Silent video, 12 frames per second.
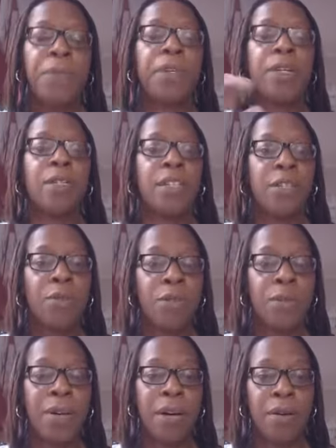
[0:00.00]
So as I talked
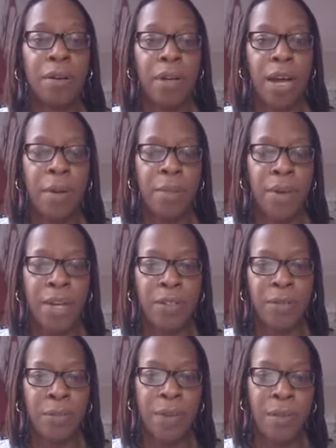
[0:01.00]
about, um, I
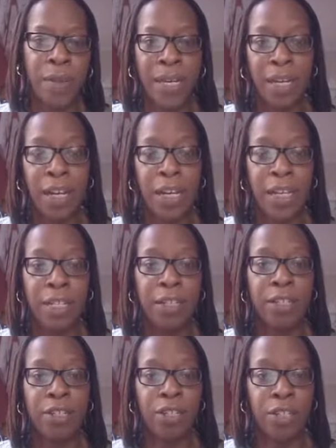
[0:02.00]
talked about my client,
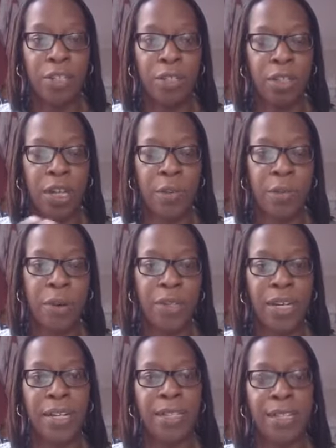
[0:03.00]
she, you know, we broke
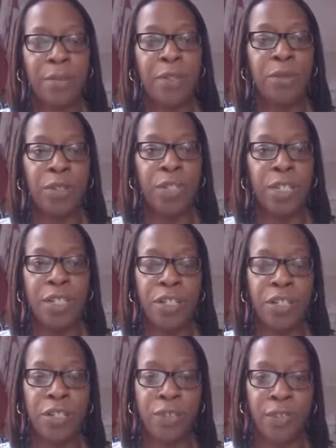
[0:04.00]
down the steps of what she needed to
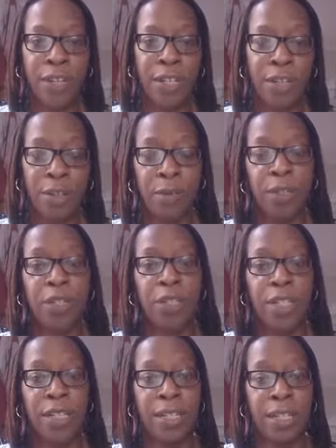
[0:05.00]
do to find that job. So she
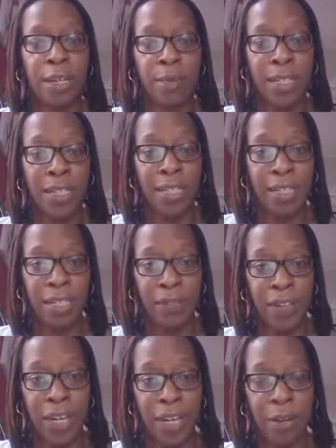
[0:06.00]
needed an updated C
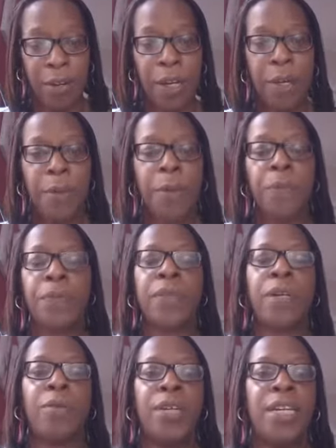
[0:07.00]
V.
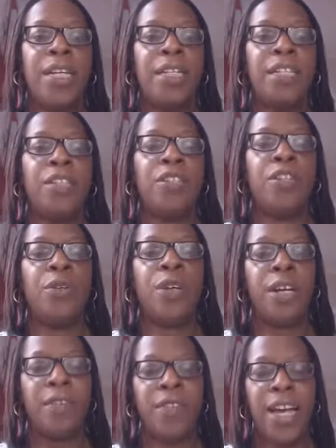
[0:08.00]
We needed to
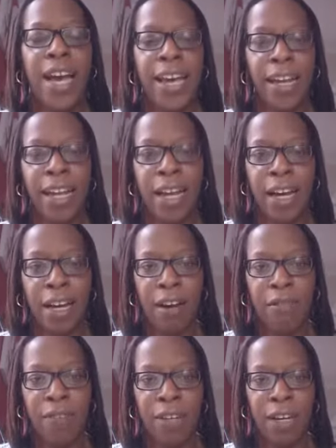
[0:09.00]
kind of tailor a
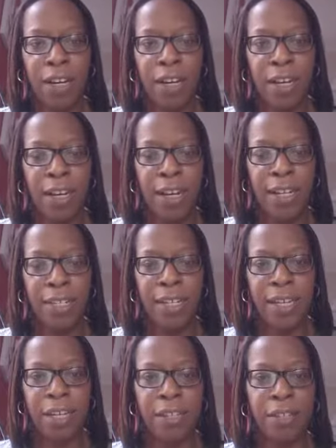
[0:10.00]
cover
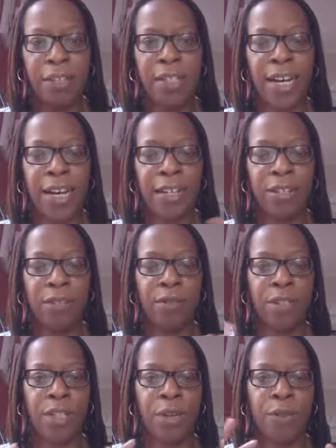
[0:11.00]
letter that had,
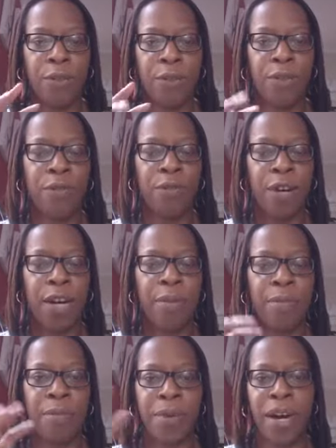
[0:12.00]
you know, all of the right
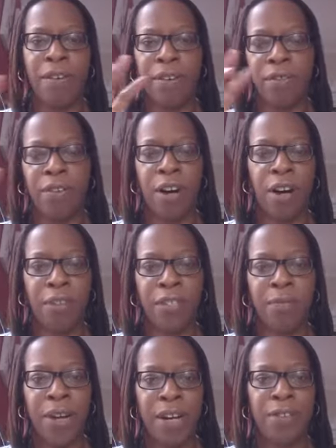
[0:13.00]
paragraphs
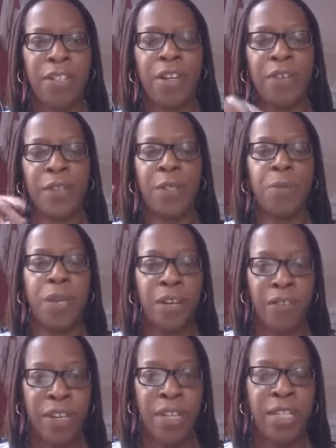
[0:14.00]
around her
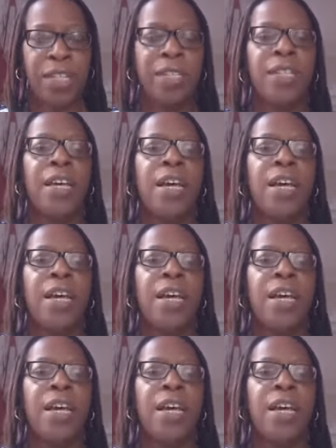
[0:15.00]
experience